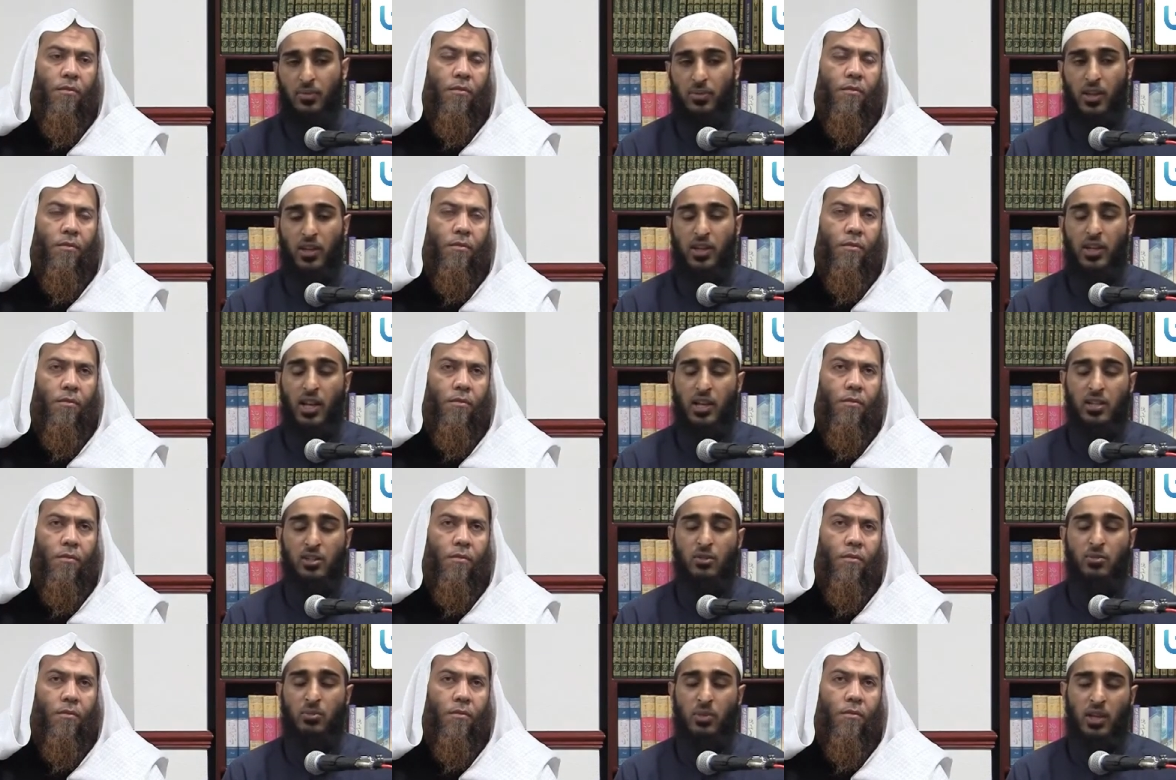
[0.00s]
Speaker 1: that he
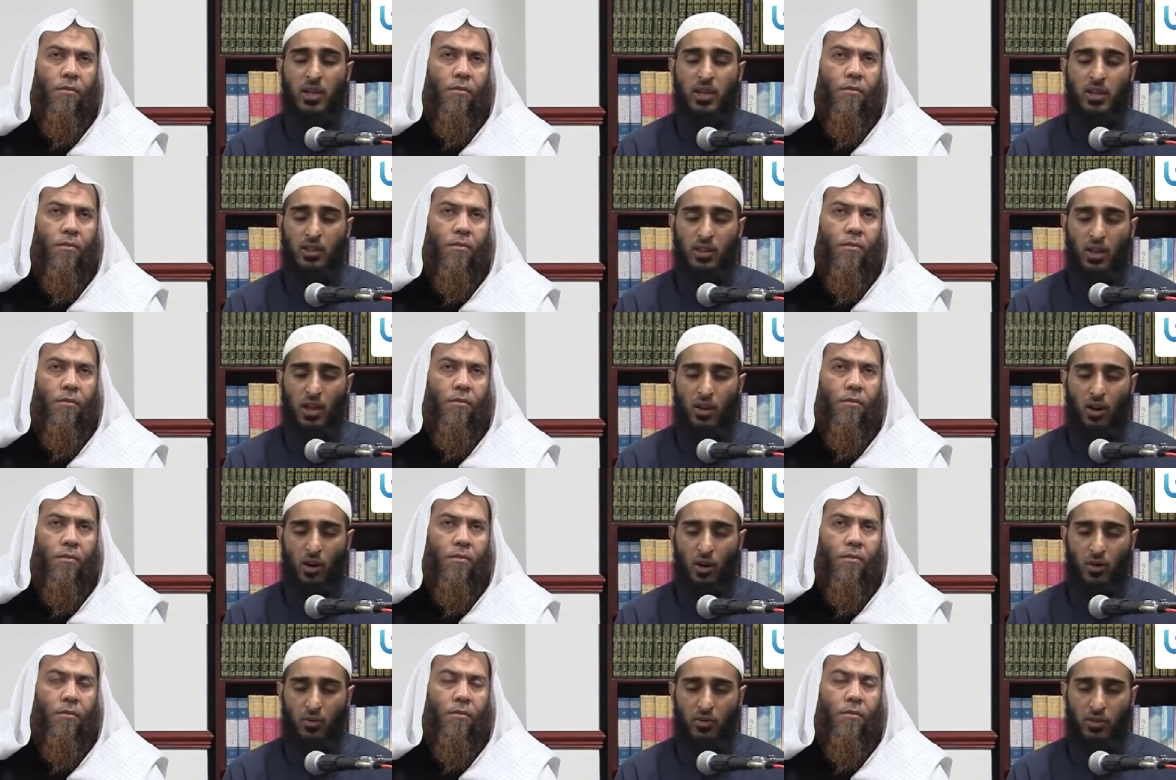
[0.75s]
has to be
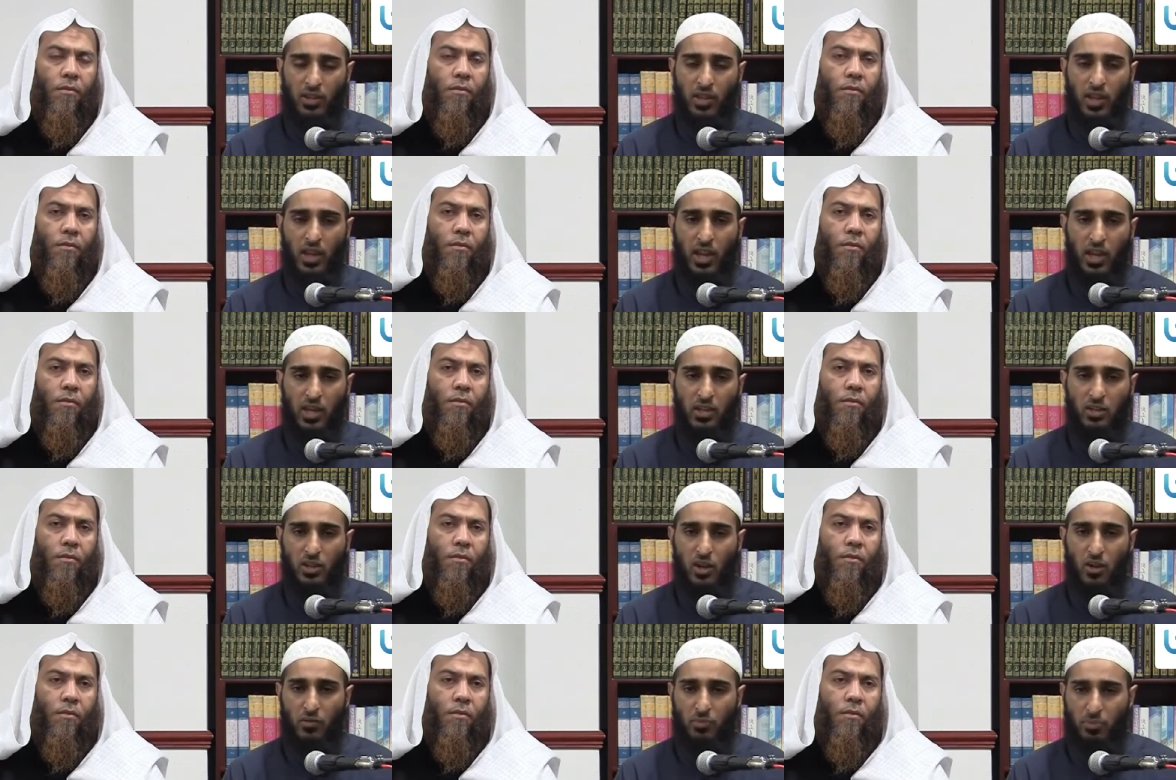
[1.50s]
over the
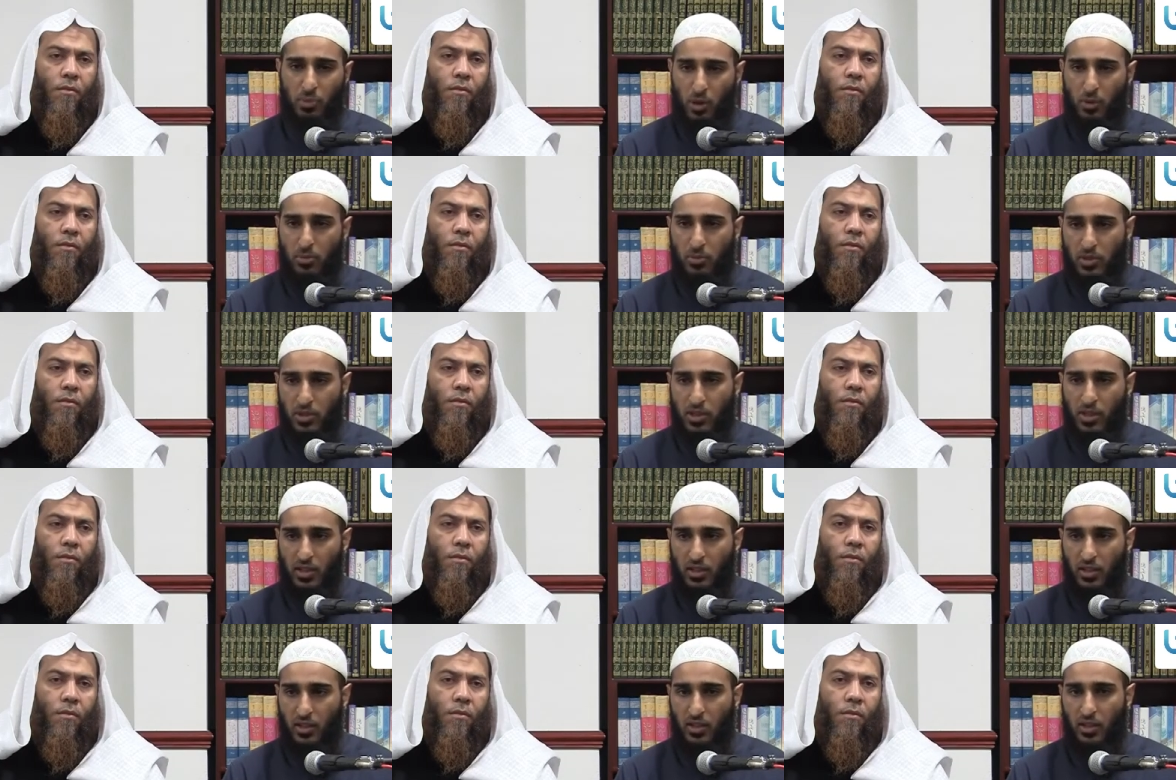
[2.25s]
age of
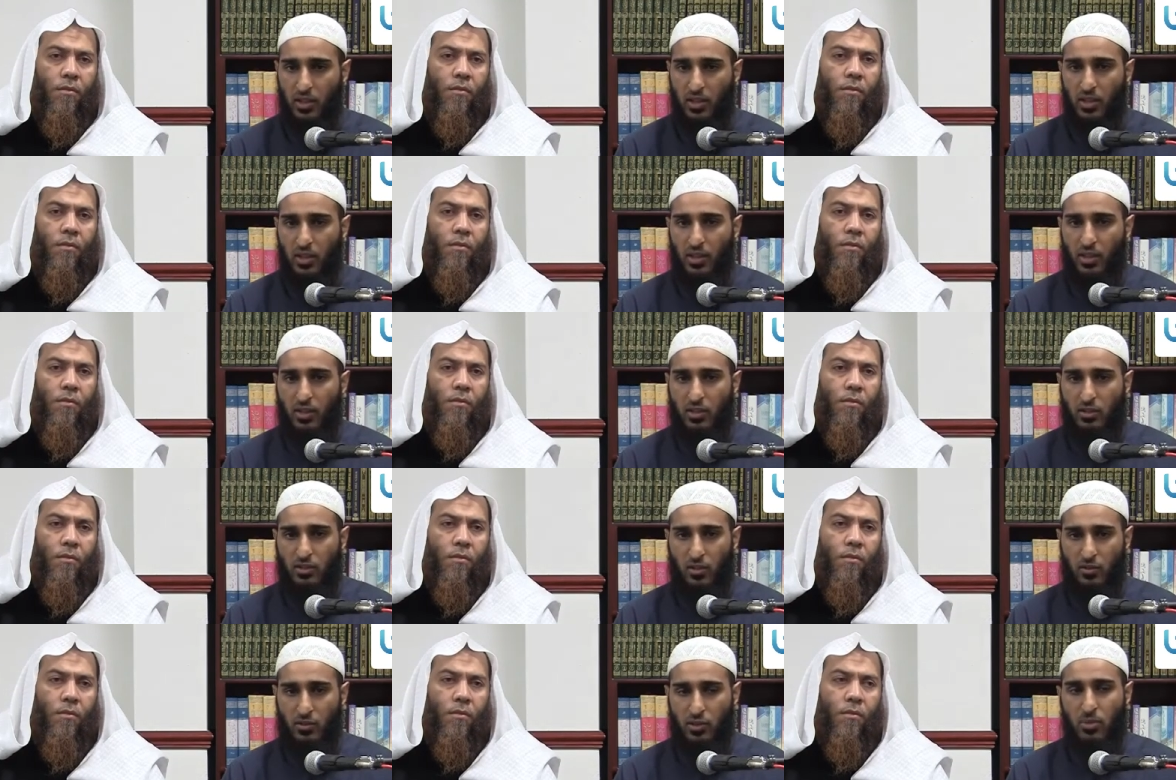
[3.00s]
puberty.
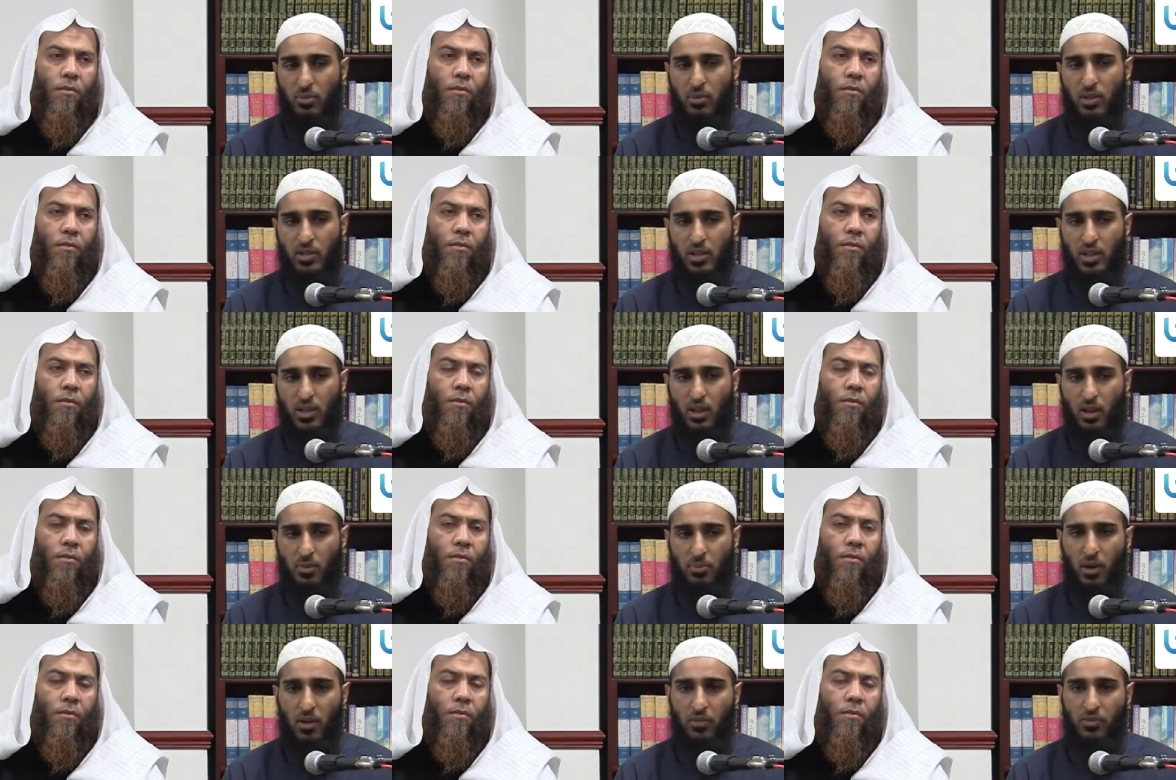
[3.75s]
So if somebody is
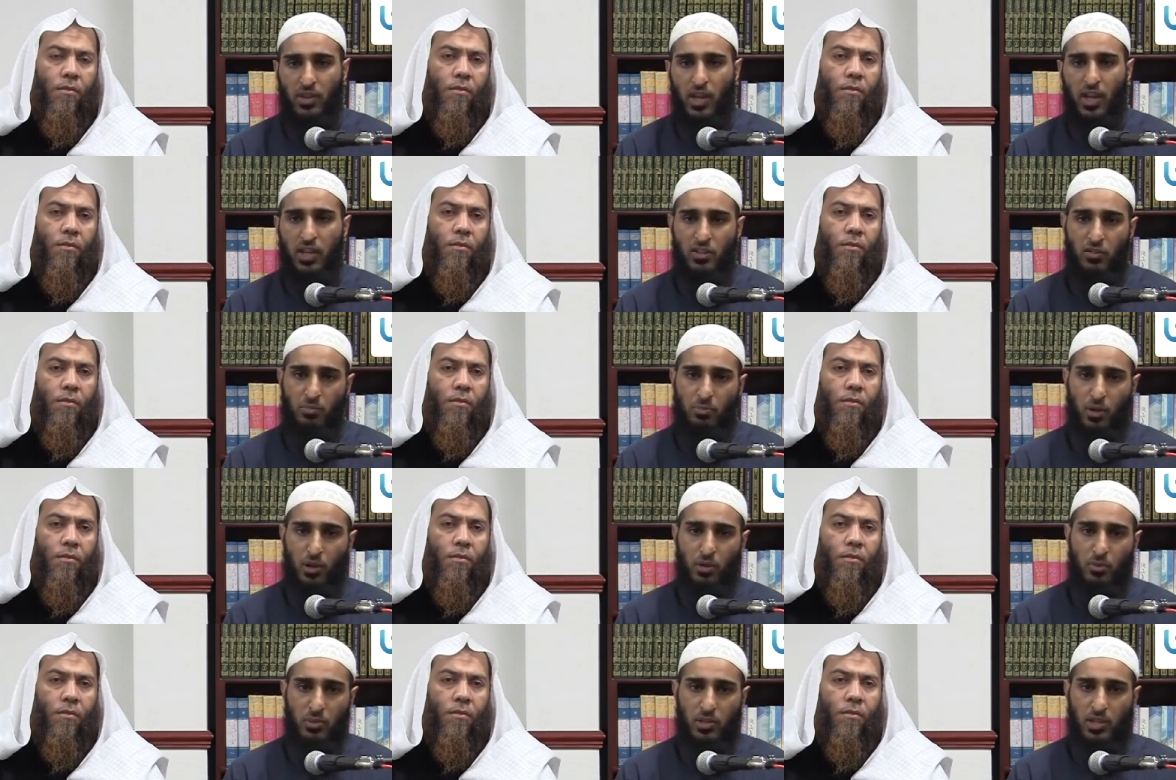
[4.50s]
above the age of
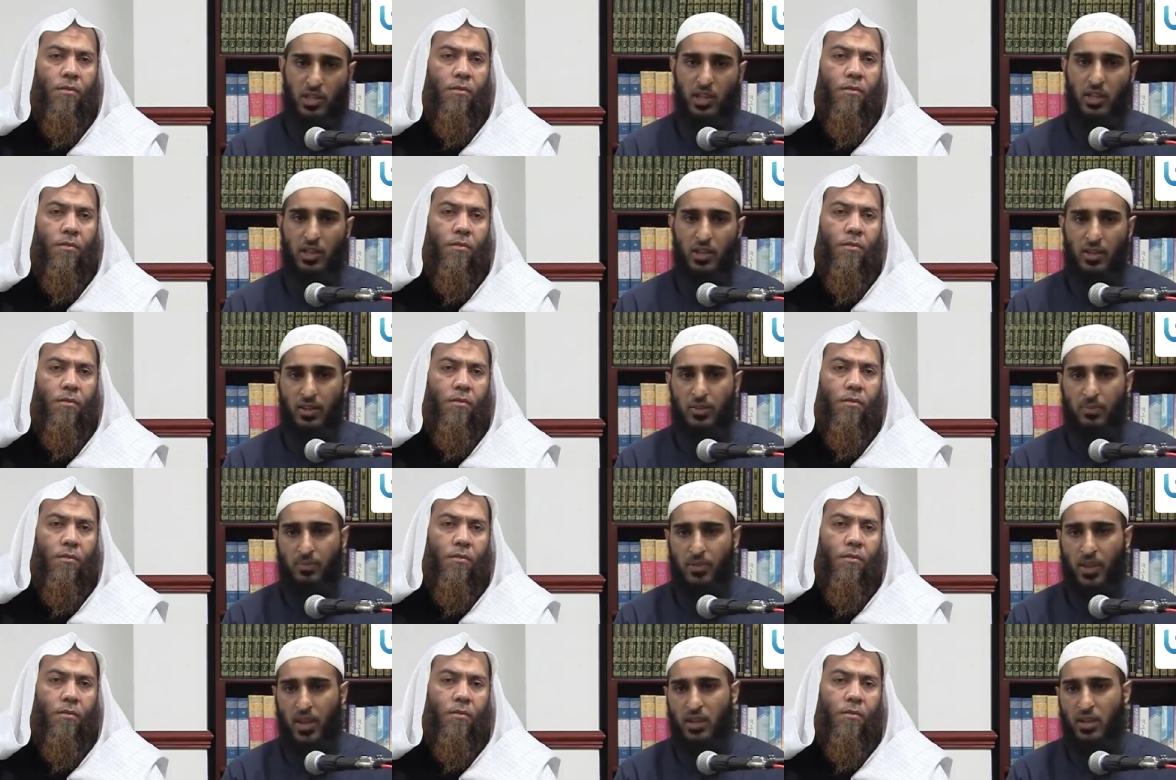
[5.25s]
puberty
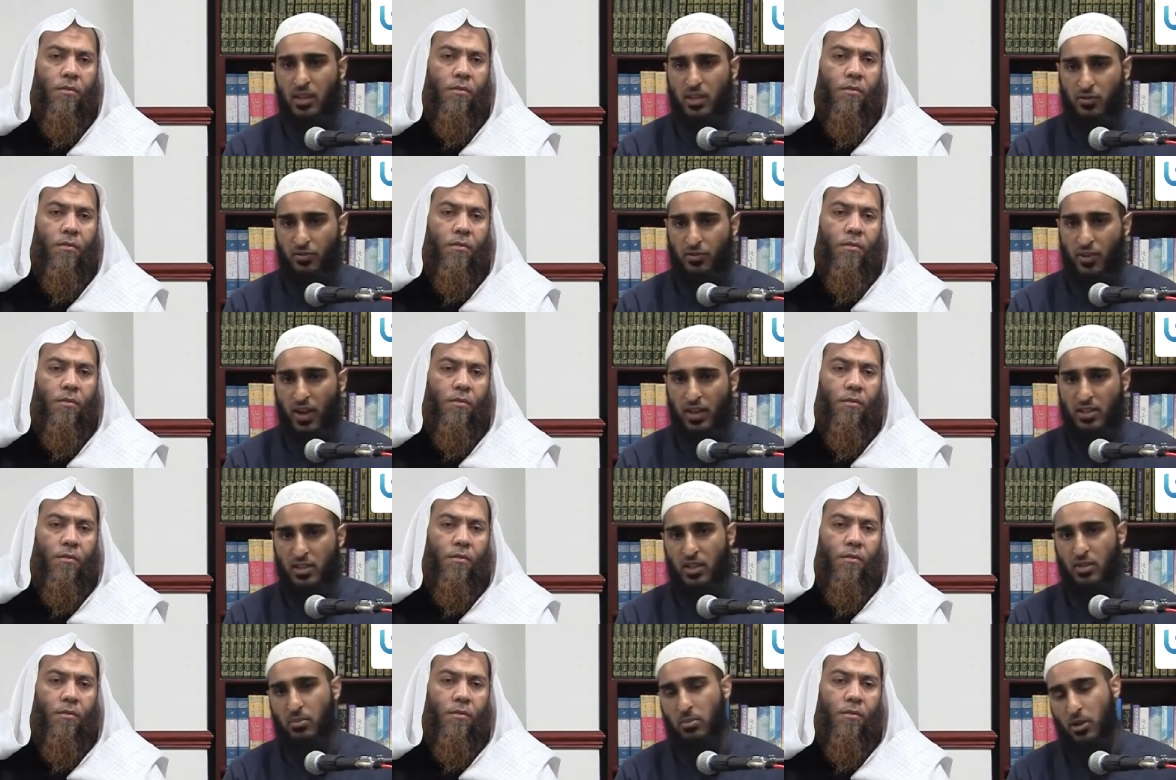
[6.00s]
then his
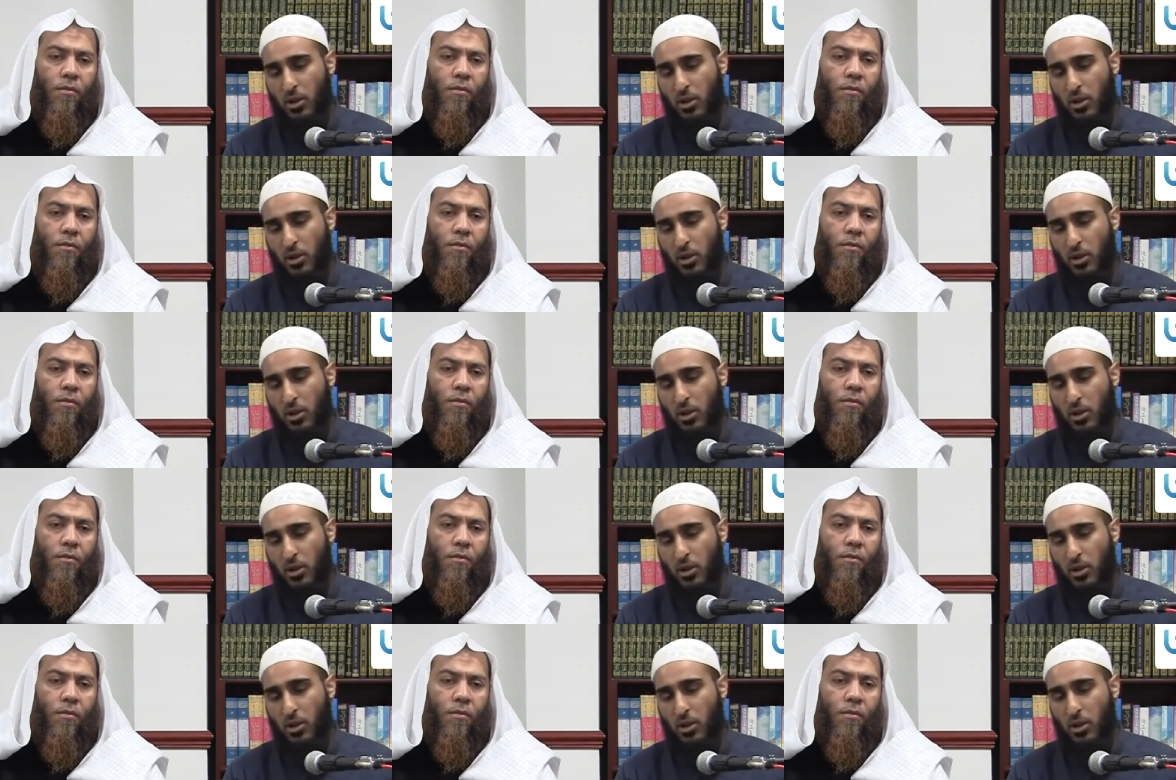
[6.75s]
fasting